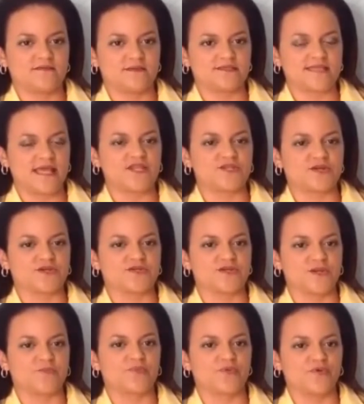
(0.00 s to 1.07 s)
center to
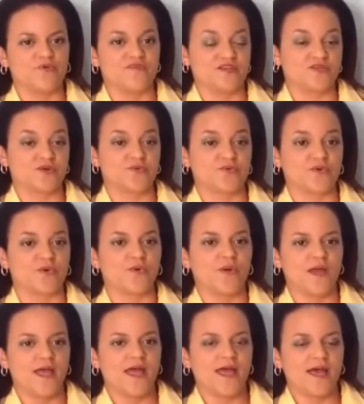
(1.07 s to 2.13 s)
improve and to grow
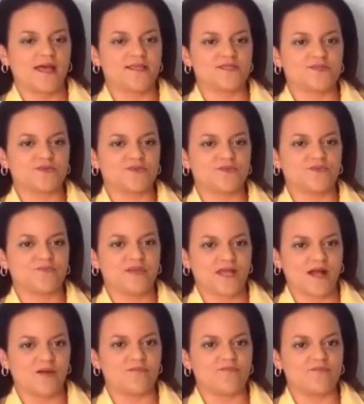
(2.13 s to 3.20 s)
and to
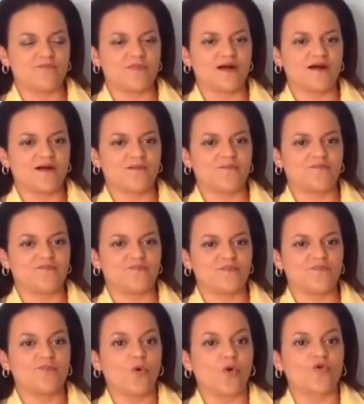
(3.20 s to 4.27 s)
become
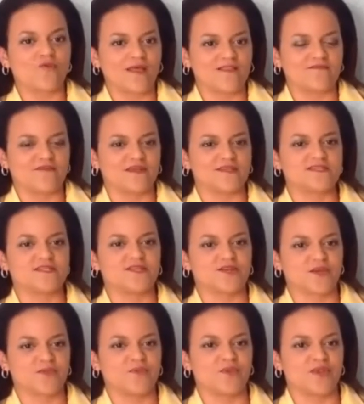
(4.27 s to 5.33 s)
more relevant to the
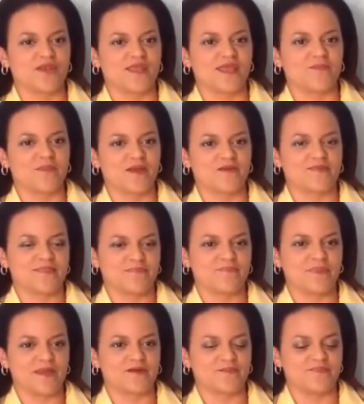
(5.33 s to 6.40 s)
community and
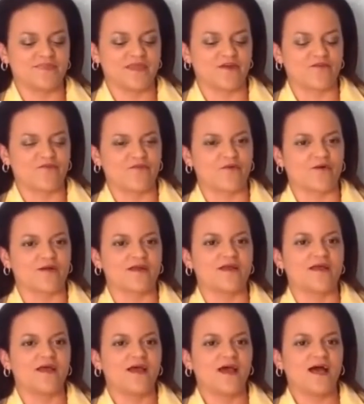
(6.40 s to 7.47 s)
therefore
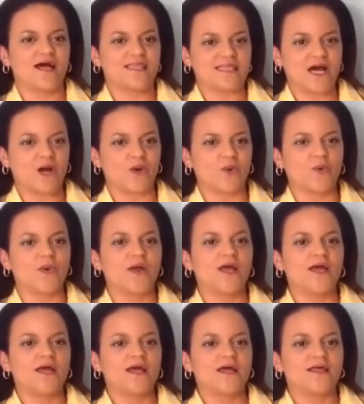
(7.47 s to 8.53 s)
allow
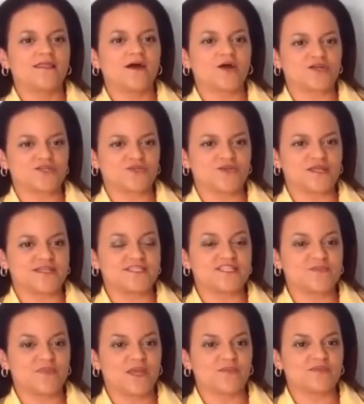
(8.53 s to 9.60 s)
our students
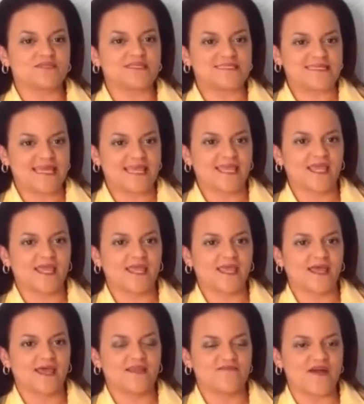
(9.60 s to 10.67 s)
to be able to take
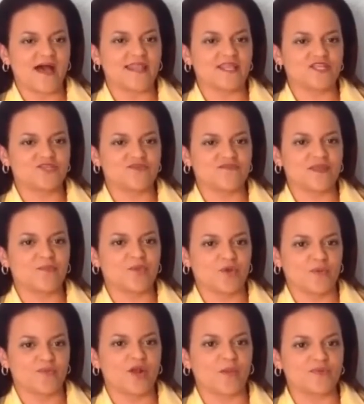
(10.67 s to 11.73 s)
advantage of the
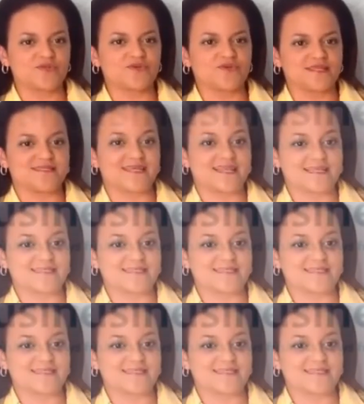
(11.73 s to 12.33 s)
employment opportunities that